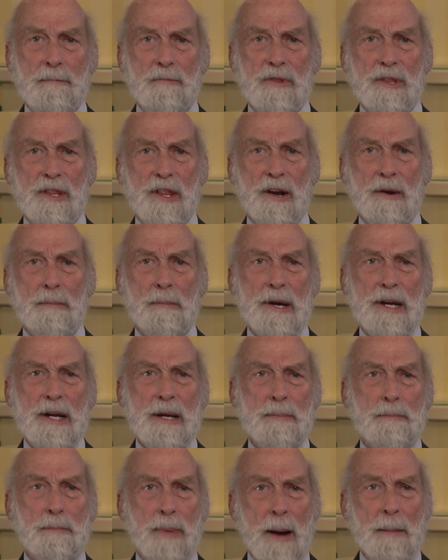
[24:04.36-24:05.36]
There are
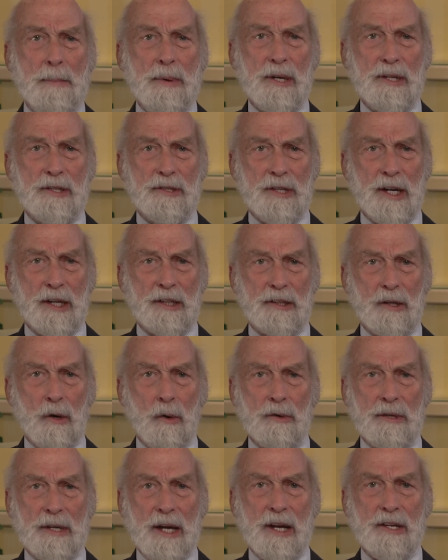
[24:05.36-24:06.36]
many public sector
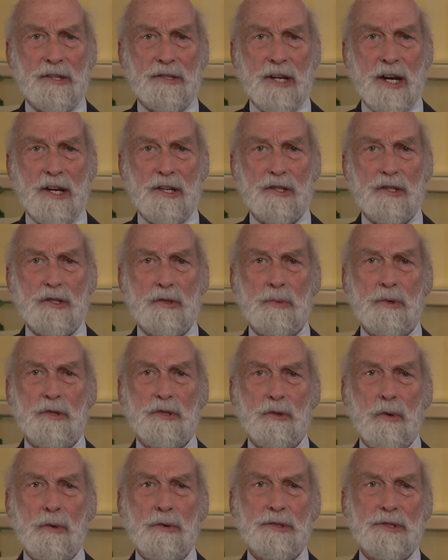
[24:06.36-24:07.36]
organizations
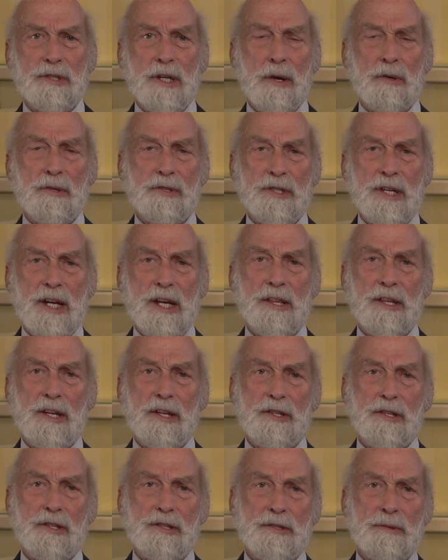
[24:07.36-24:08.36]
which also see
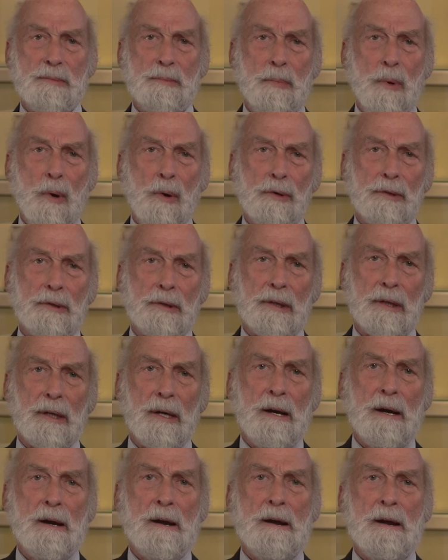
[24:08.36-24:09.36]
this as important.
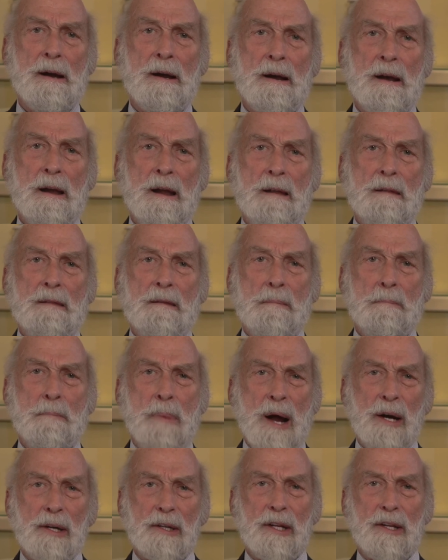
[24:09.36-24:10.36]

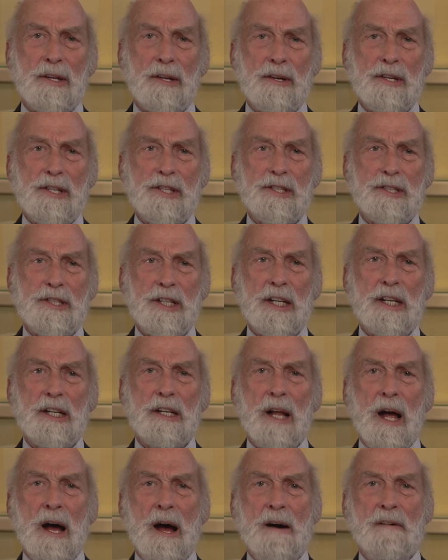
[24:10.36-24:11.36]
But there are
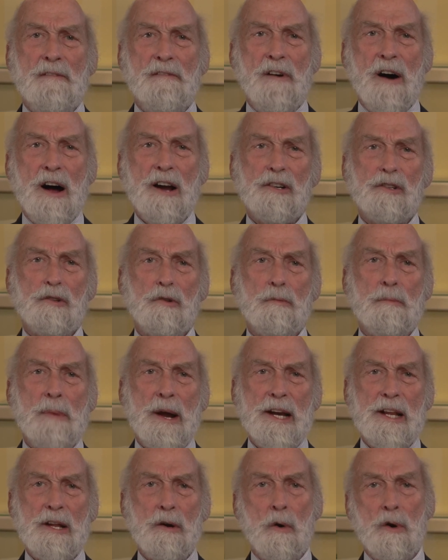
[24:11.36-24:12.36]
still far too
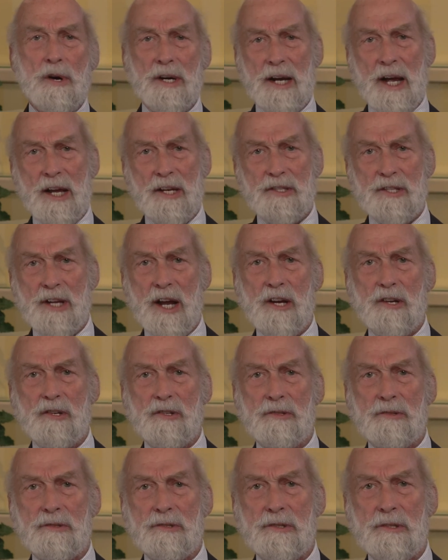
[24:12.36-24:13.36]
many
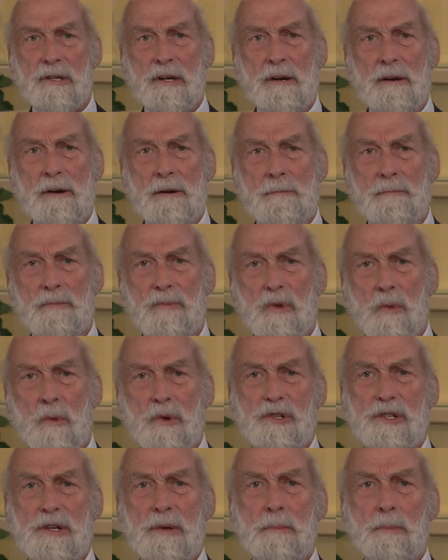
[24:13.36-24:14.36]
organizations
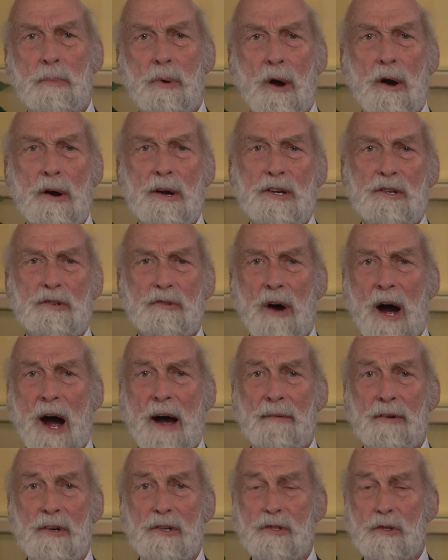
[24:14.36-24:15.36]
which employ
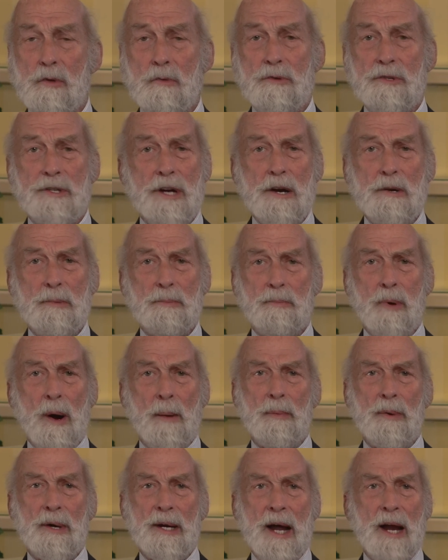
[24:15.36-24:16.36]
drivers who don't
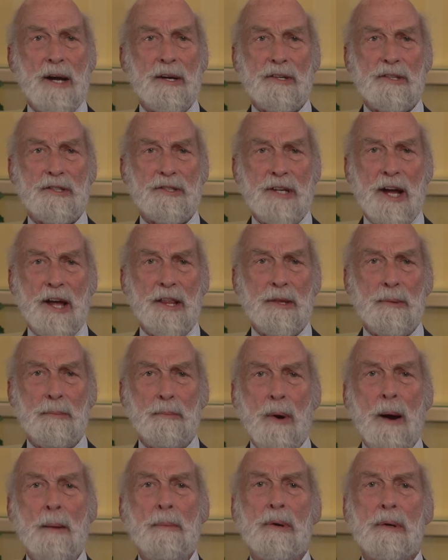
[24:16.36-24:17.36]
properly understand the
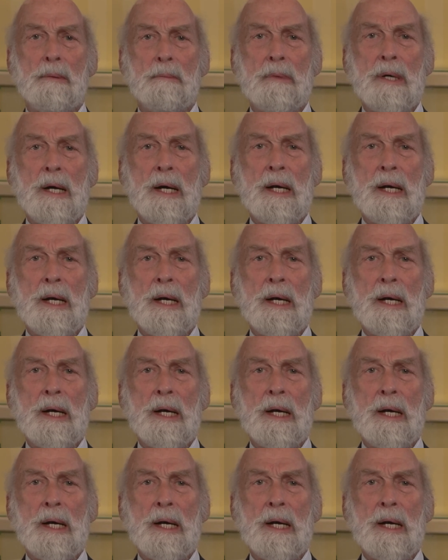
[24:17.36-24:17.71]
problem,